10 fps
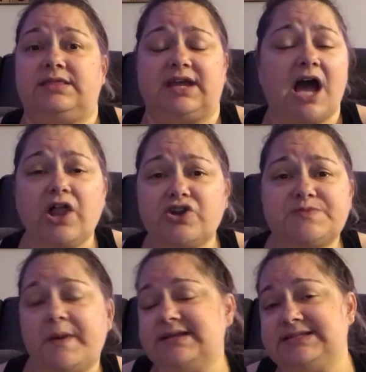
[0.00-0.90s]
the
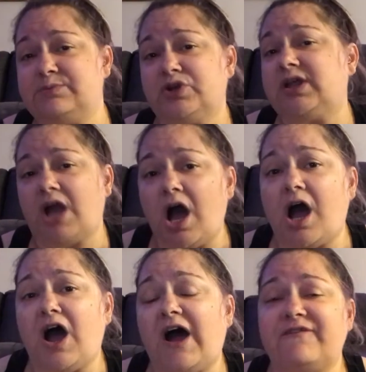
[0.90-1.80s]
colors might seem really
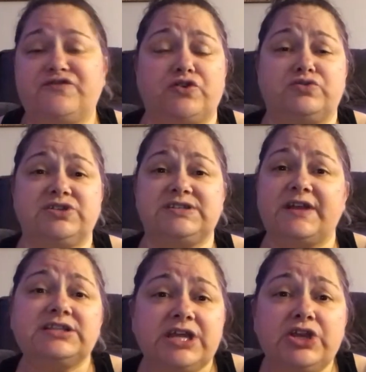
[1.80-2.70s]
off, so just
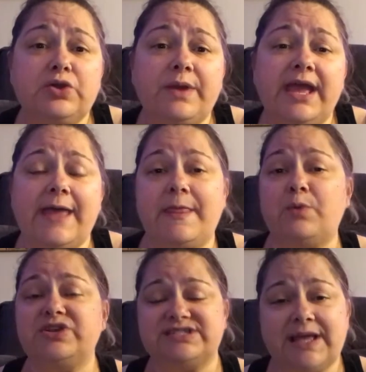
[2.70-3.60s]
continue it. And then
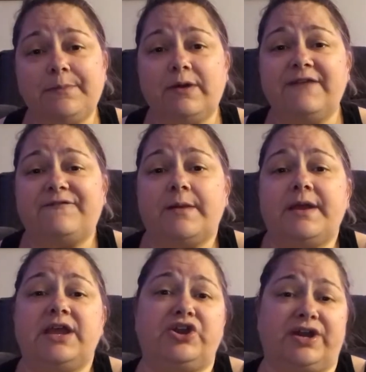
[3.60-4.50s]
when you step away from
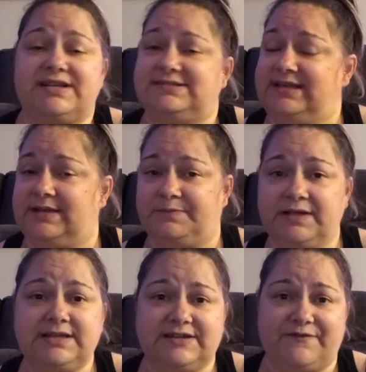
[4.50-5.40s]
it, you're going to see a
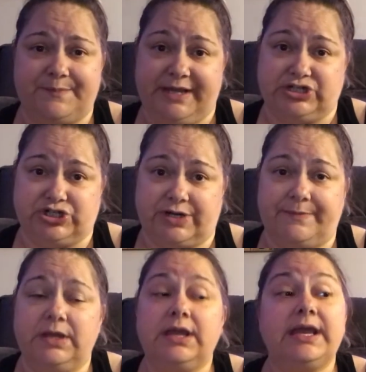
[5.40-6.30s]
completely different picture.
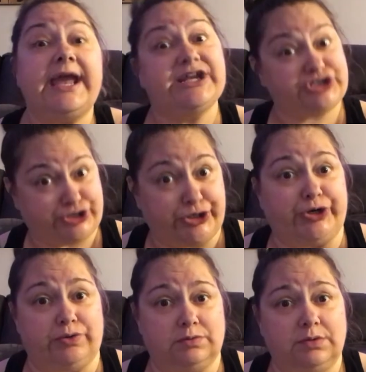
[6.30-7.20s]
It's
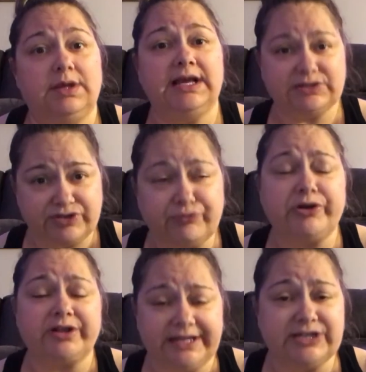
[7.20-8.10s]
true. It
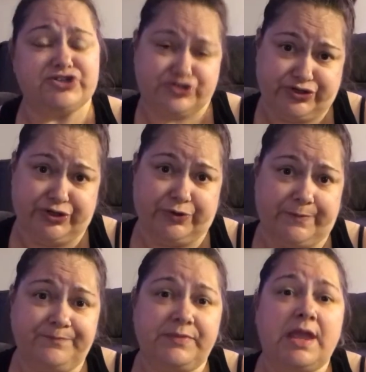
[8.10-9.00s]
really is true.
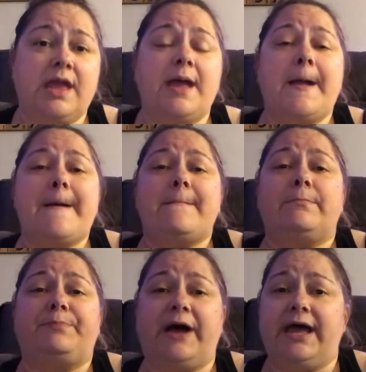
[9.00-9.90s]

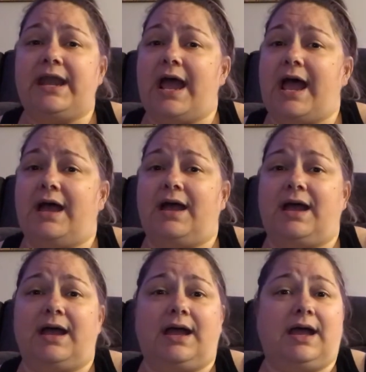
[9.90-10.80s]
But
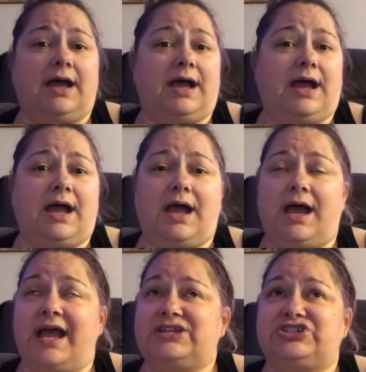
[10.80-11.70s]

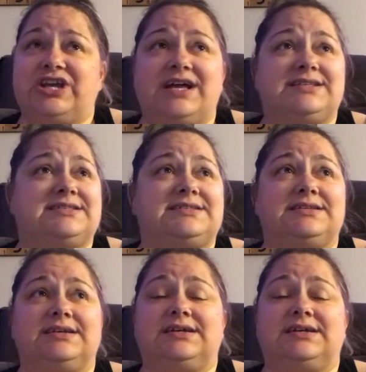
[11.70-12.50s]
I just